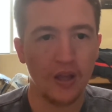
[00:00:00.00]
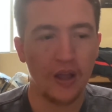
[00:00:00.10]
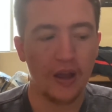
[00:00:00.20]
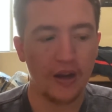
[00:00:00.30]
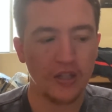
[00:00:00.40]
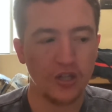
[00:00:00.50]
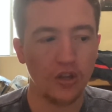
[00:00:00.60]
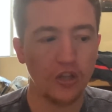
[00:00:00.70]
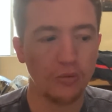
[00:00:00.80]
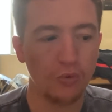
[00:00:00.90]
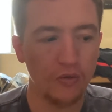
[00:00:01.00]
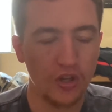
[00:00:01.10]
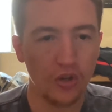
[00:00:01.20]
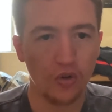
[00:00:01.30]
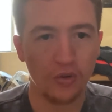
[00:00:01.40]
And I saw this movie
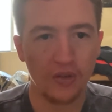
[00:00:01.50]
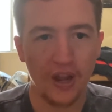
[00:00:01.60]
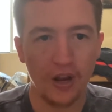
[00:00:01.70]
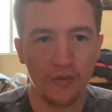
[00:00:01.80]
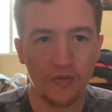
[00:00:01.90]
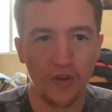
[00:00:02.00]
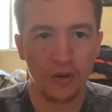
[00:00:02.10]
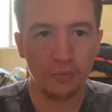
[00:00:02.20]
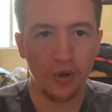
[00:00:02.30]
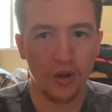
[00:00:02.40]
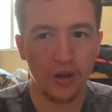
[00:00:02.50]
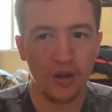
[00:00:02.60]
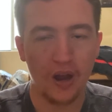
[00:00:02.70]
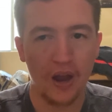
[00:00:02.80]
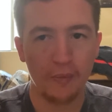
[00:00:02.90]
too with Caleb Funk, but
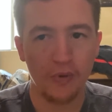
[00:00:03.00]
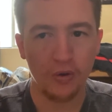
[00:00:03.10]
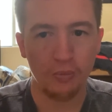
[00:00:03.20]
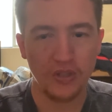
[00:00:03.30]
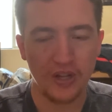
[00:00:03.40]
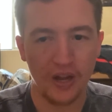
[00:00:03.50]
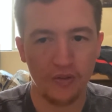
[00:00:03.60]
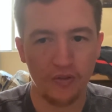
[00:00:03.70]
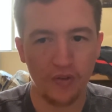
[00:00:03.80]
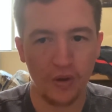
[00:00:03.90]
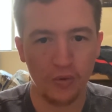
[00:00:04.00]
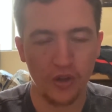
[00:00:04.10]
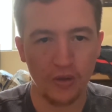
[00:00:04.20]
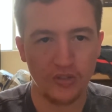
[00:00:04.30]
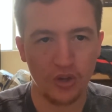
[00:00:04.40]
I've been a little busy having fun with
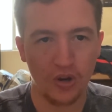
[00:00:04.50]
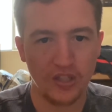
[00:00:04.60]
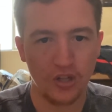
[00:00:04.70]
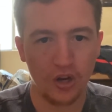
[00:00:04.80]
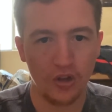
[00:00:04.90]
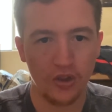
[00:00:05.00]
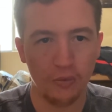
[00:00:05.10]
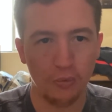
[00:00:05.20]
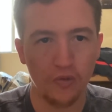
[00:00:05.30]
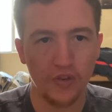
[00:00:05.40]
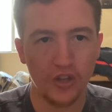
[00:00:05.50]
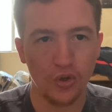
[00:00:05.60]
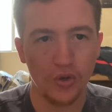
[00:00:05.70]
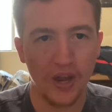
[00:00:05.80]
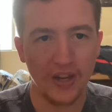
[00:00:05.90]
him, so I saw the movie
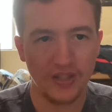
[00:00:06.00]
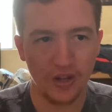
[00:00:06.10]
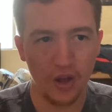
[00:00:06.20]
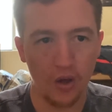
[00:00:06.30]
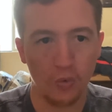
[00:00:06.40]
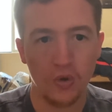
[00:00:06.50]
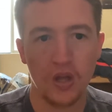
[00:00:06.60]
two days ago